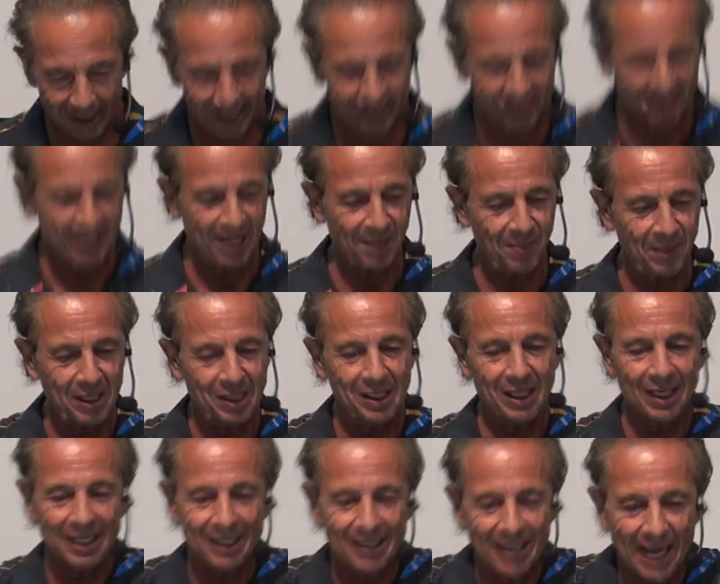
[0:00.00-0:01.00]
demons
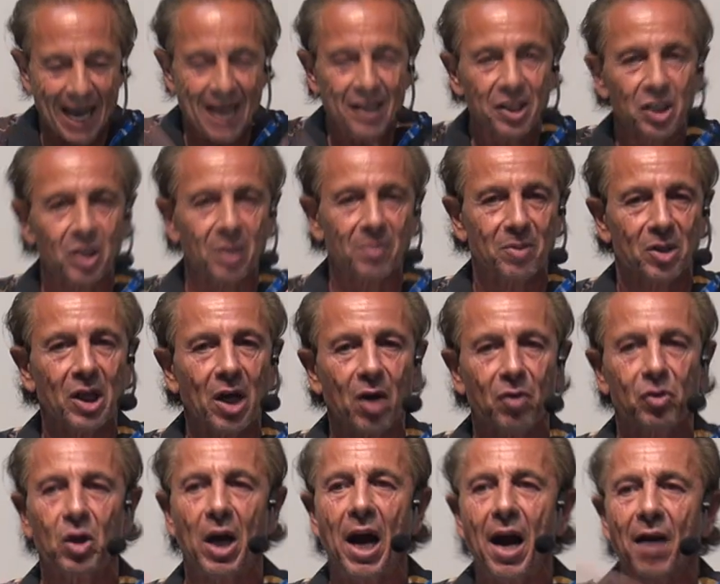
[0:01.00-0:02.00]
and attach
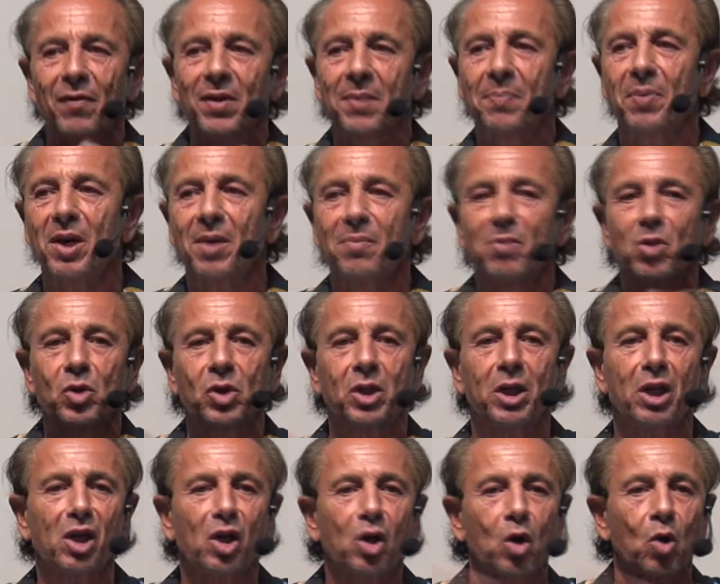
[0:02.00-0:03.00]
themselves to every bit of
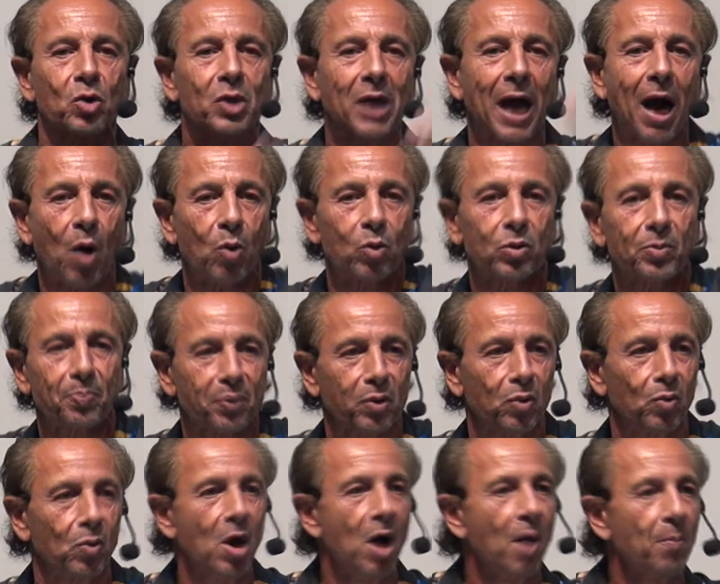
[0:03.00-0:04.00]
music that goes out. Pew,
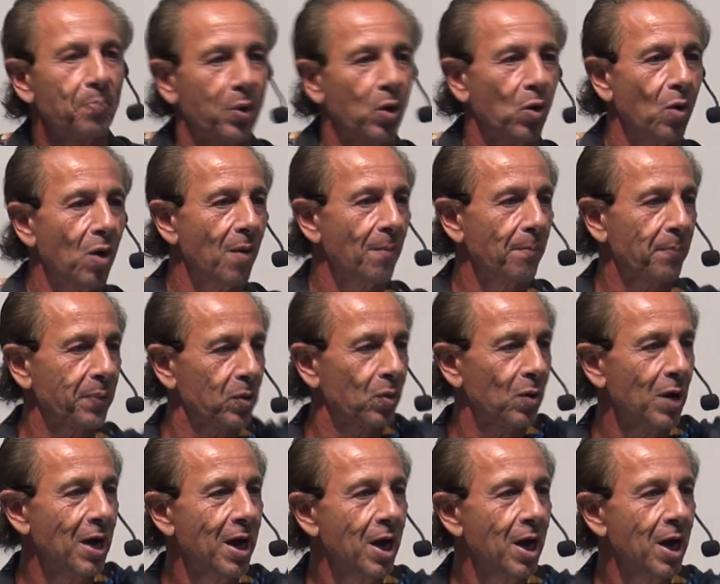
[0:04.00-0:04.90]
pew, pew.